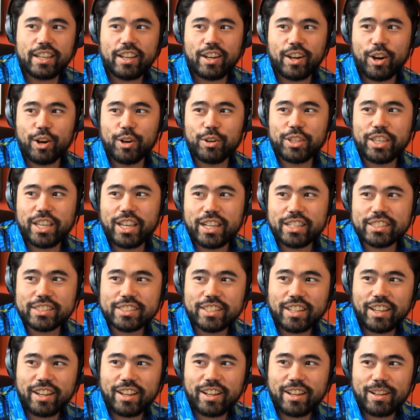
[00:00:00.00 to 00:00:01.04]
Oh, yes.
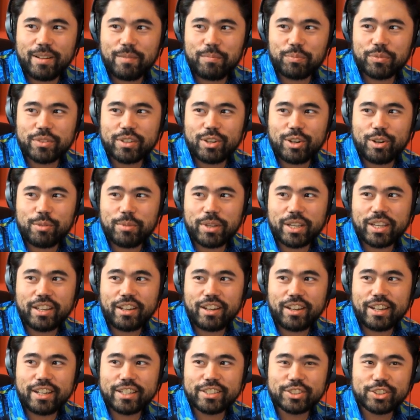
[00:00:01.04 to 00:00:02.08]
Um, oh my
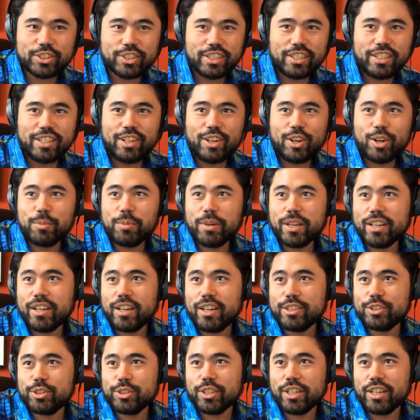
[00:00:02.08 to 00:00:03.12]
gosh. Oh my
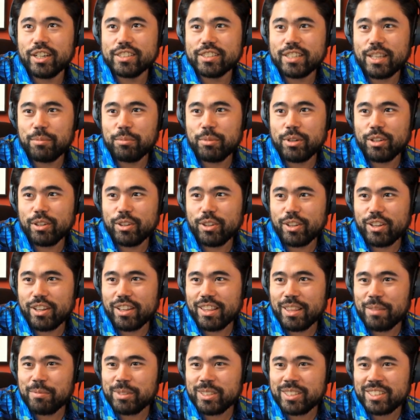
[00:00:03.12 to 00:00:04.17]
gosh, you guys. I'm going to...
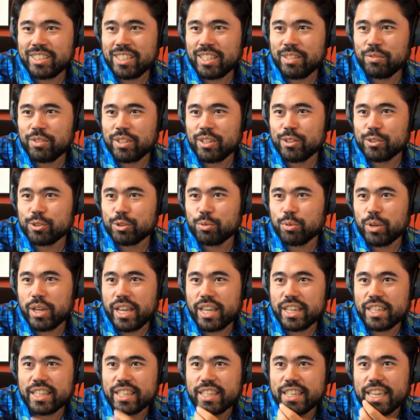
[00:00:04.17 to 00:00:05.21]
Let me see if there's a
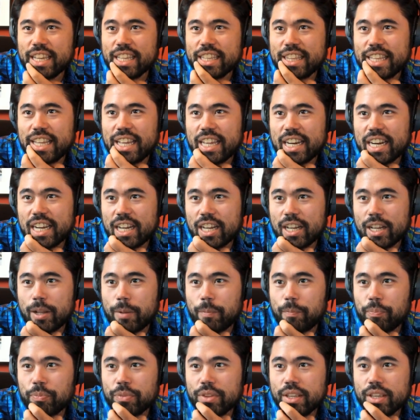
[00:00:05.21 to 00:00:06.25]
way I can get that.
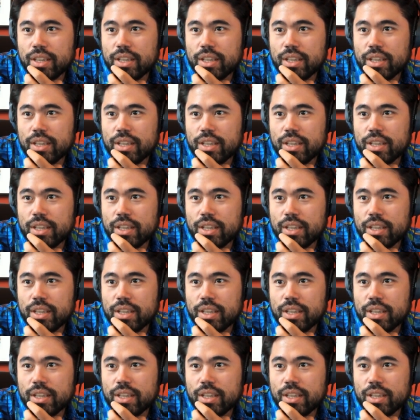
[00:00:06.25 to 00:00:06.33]
Um,